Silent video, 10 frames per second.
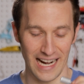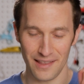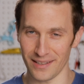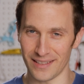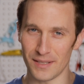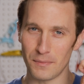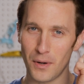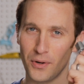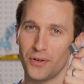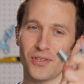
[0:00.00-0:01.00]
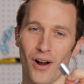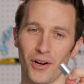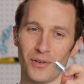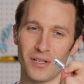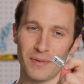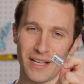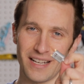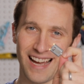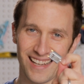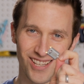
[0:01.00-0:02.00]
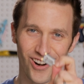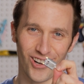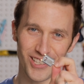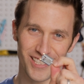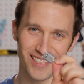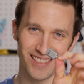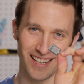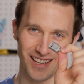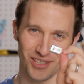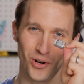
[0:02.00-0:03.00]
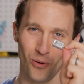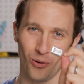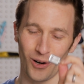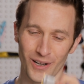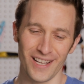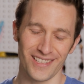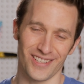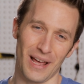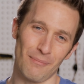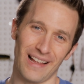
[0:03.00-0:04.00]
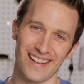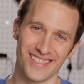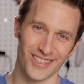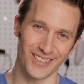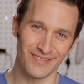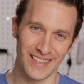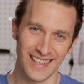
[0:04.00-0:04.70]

And I think these motors are going to be a nice heart, a nice core to that blaster.